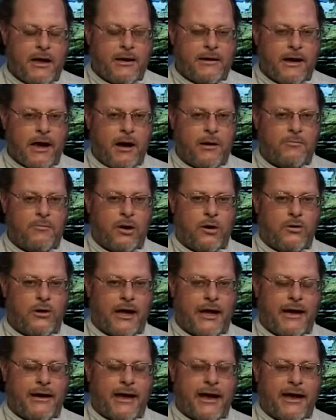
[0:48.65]
Now,
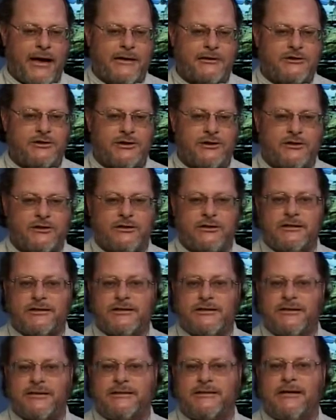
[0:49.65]
MONET agents
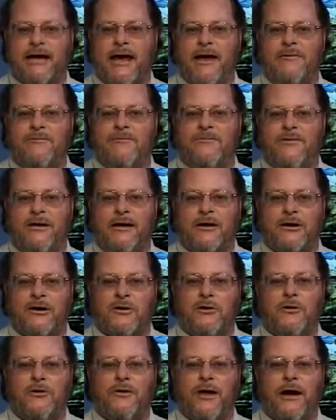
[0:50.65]
seized a
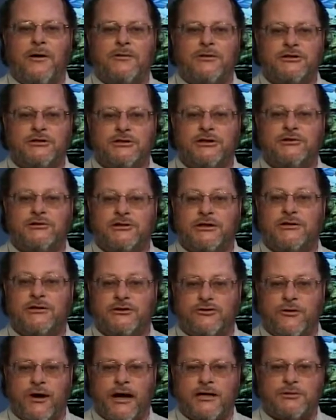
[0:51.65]
vehicle that was used in the
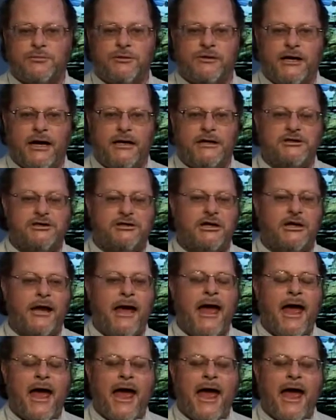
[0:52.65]
transportation